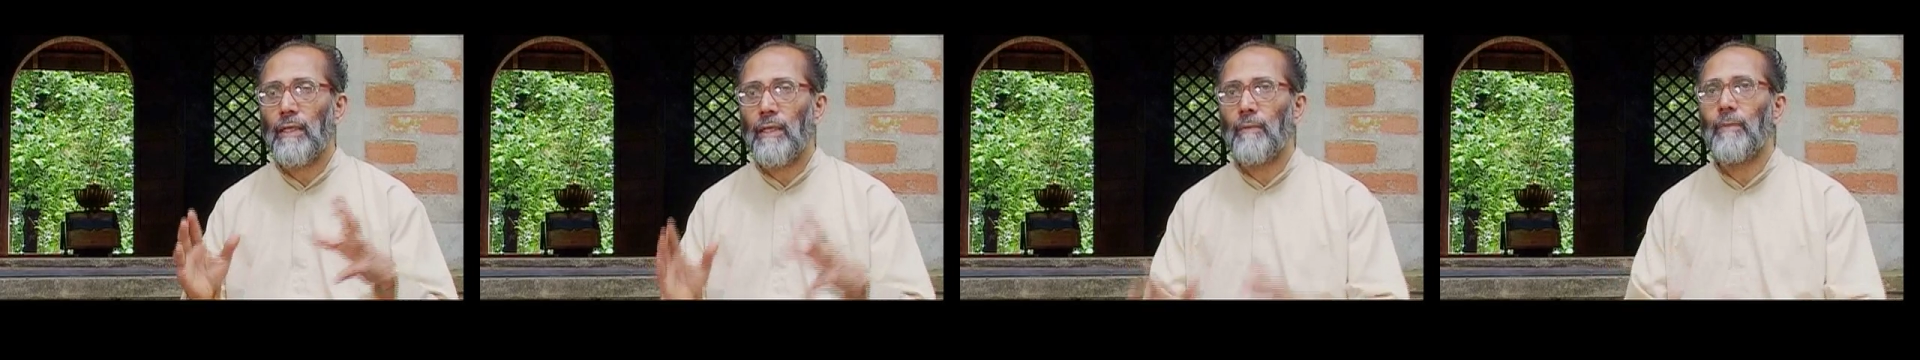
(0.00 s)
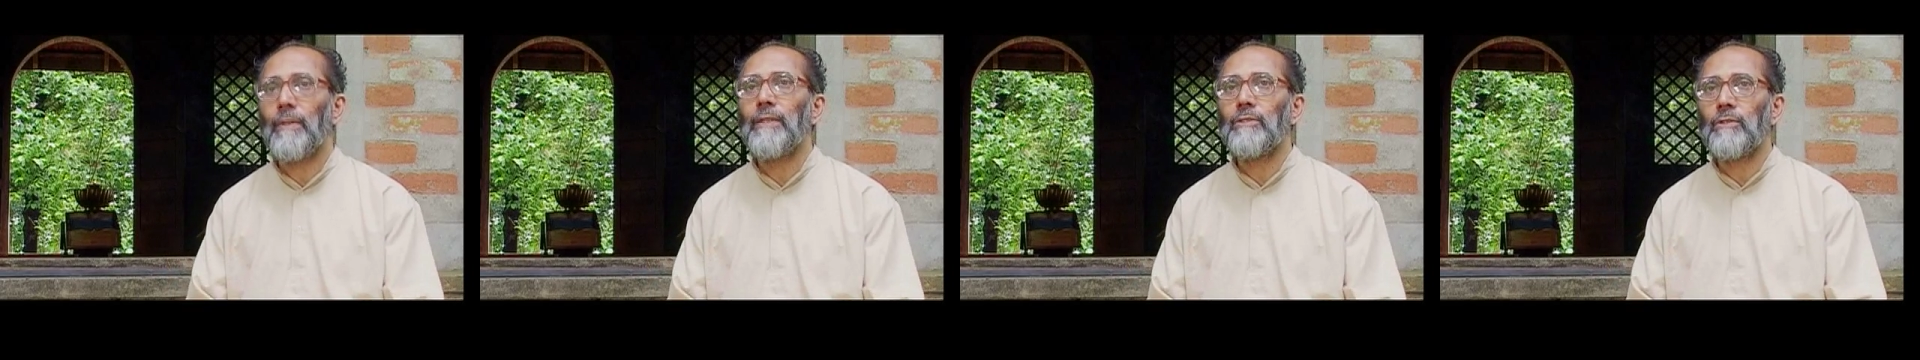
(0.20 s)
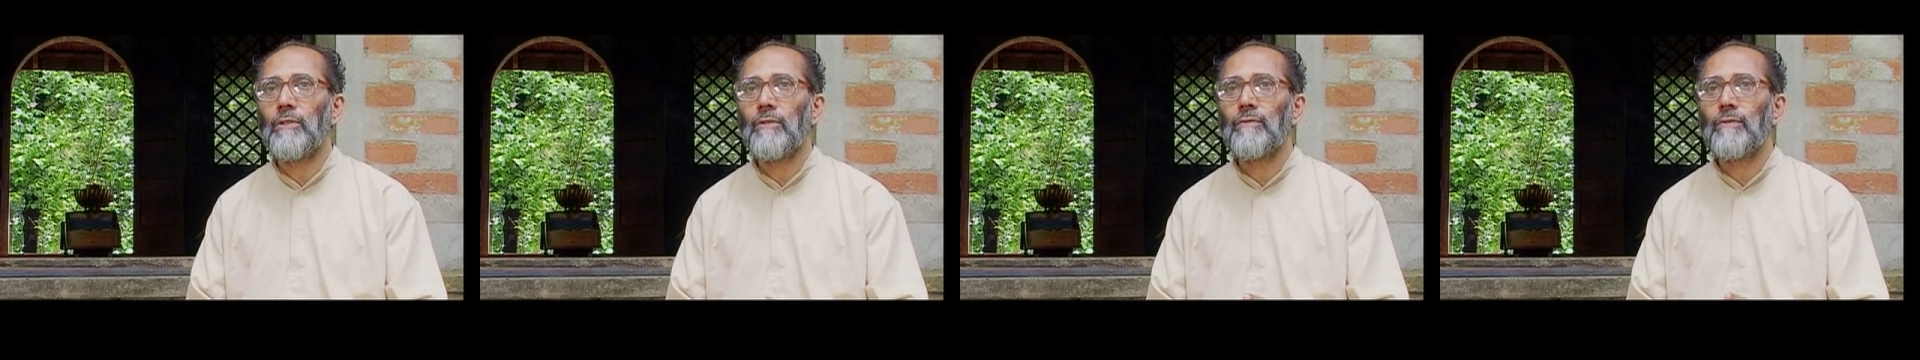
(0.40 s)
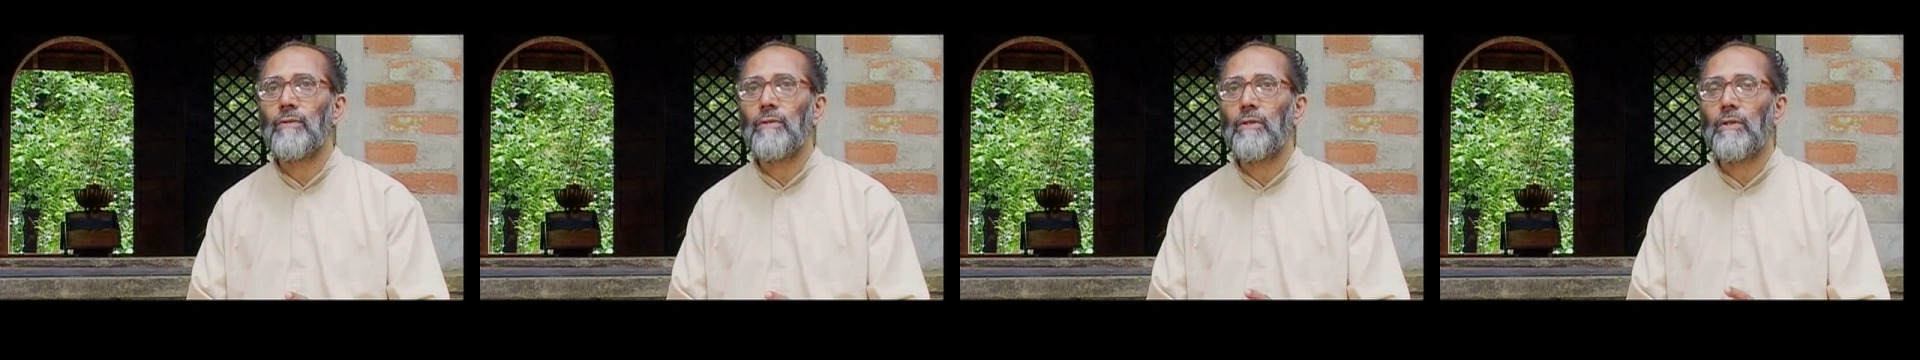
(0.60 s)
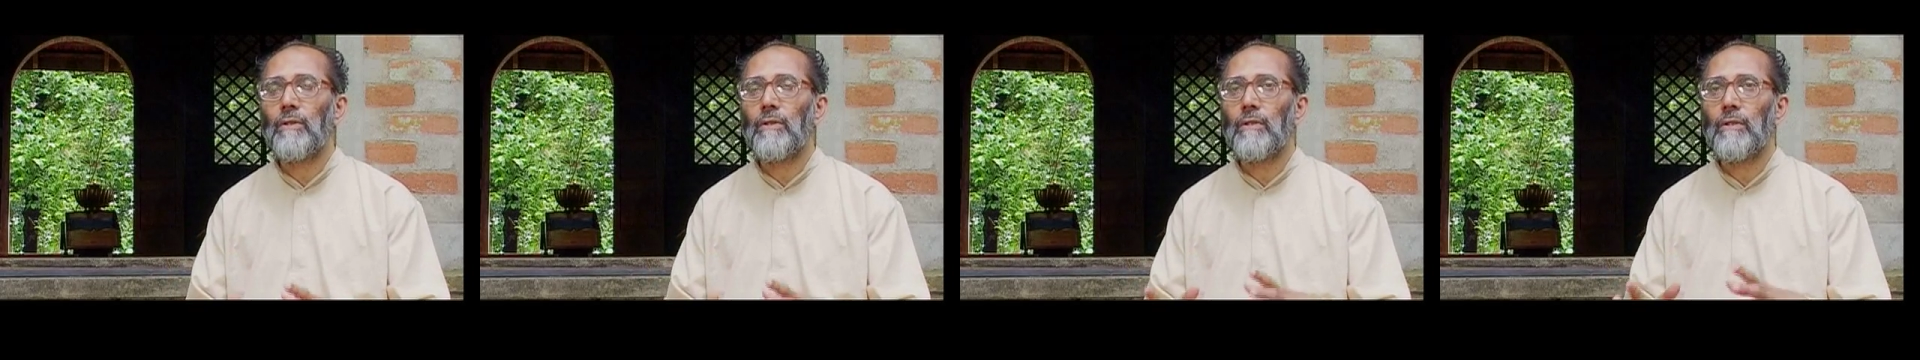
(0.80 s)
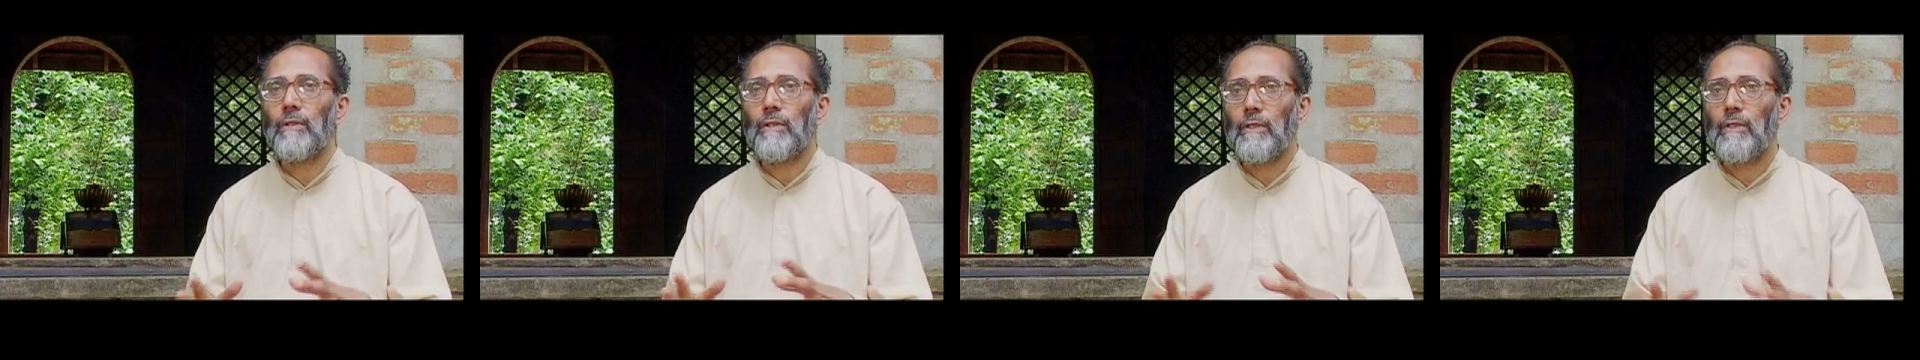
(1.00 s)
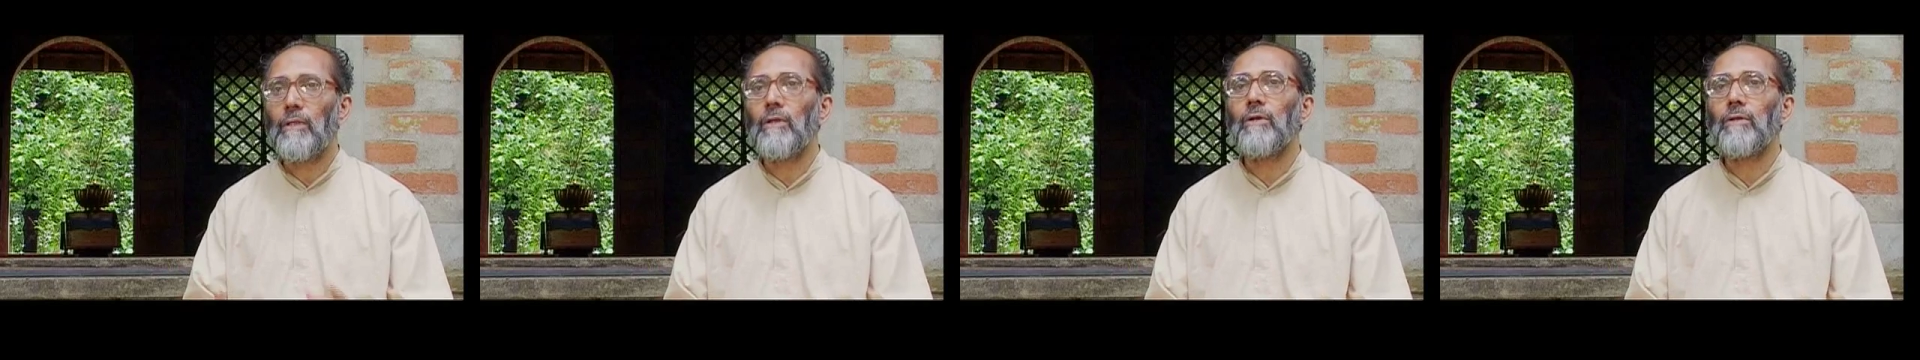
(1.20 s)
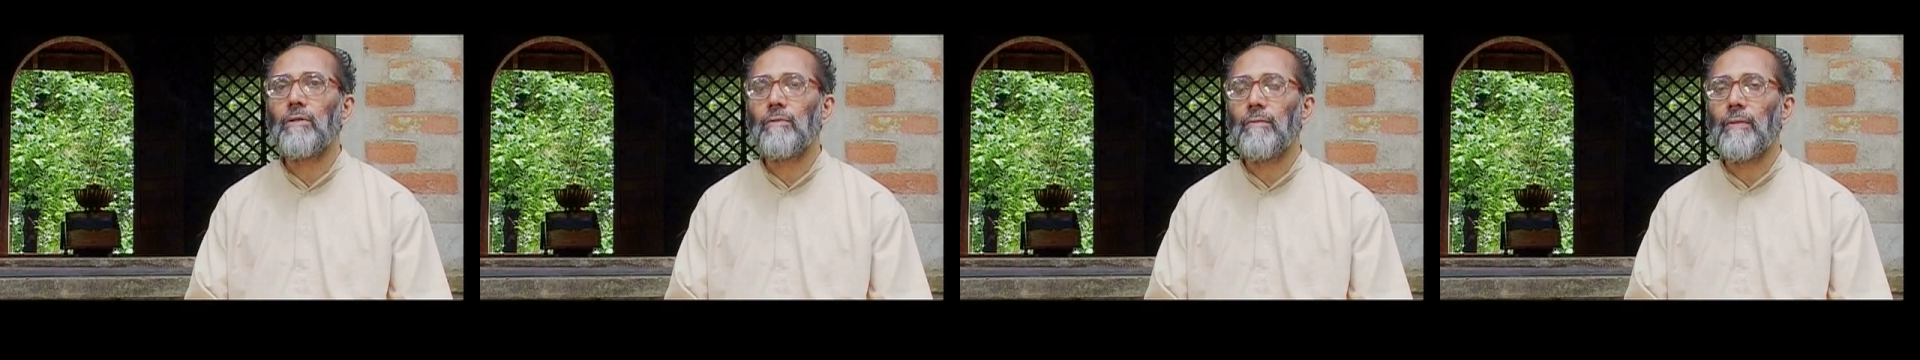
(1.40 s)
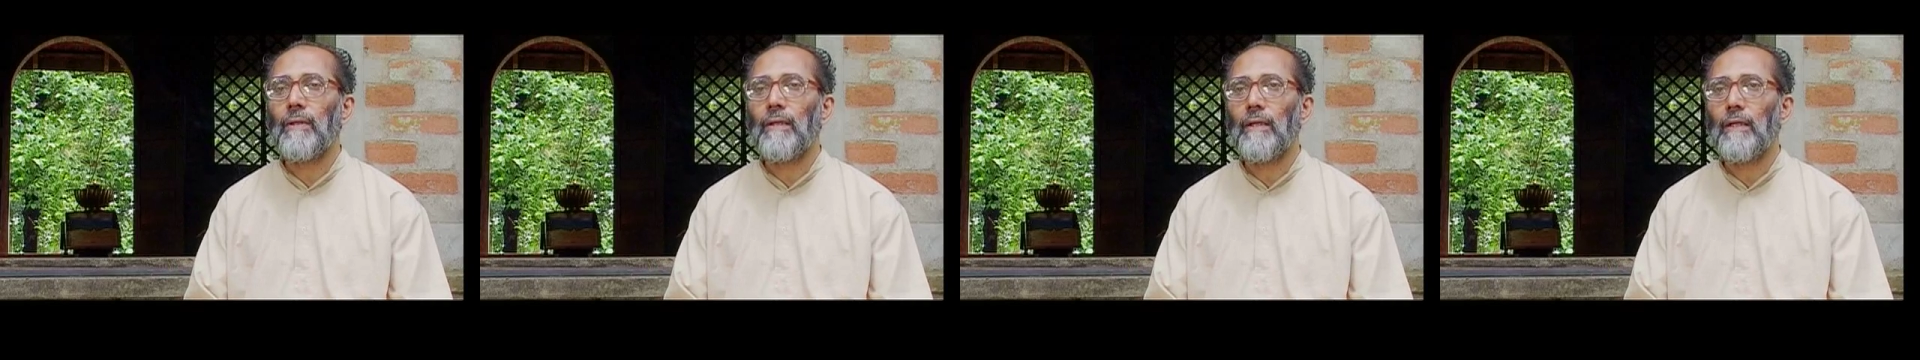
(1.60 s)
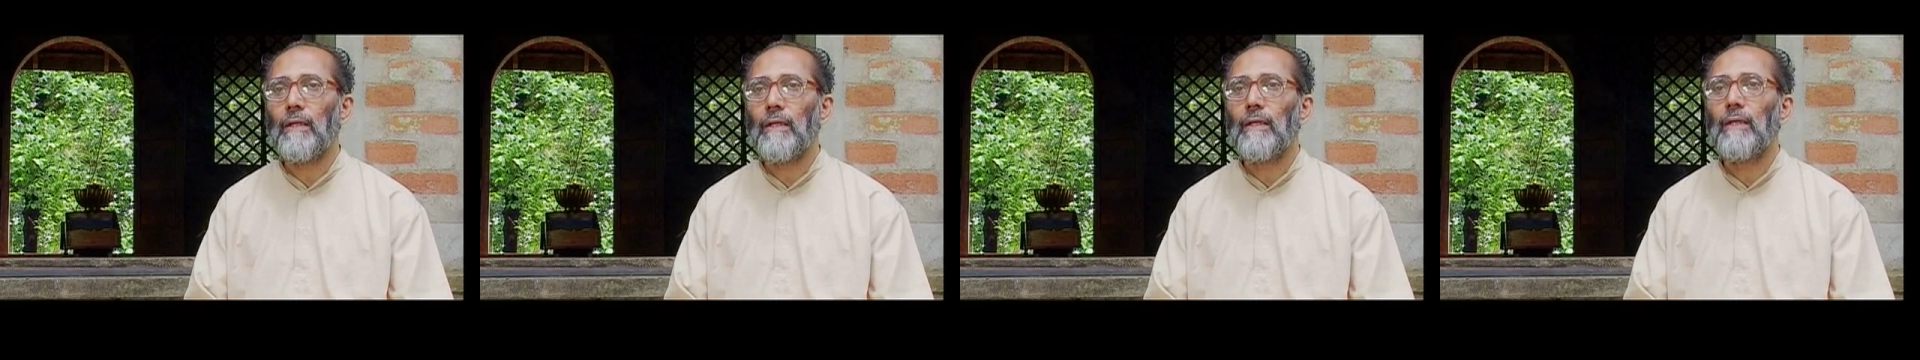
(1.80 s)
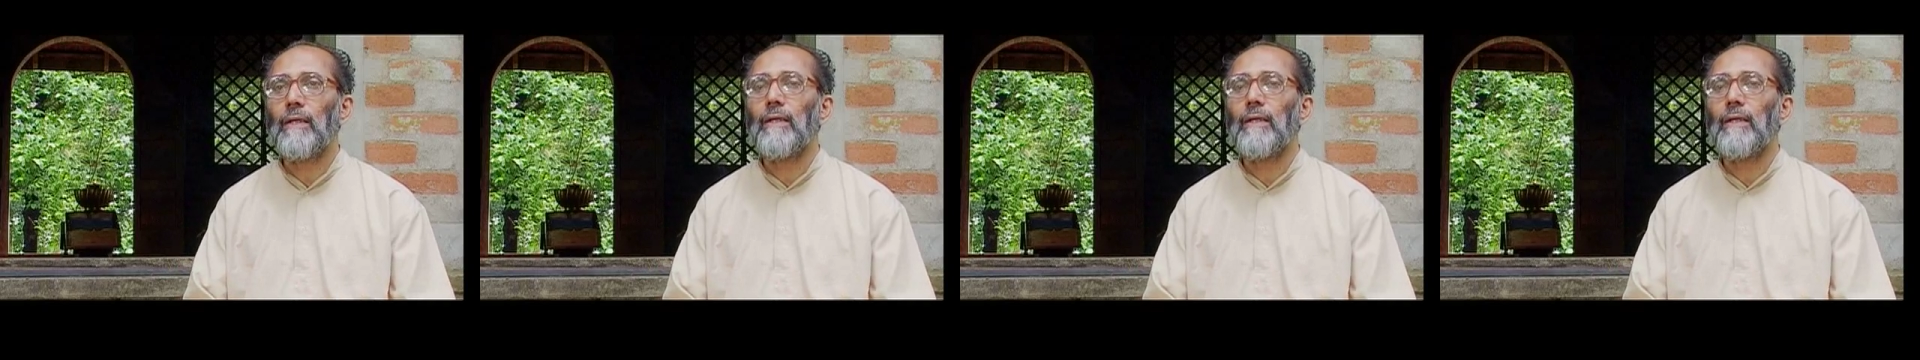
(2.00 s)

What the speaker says: image of God, dogma,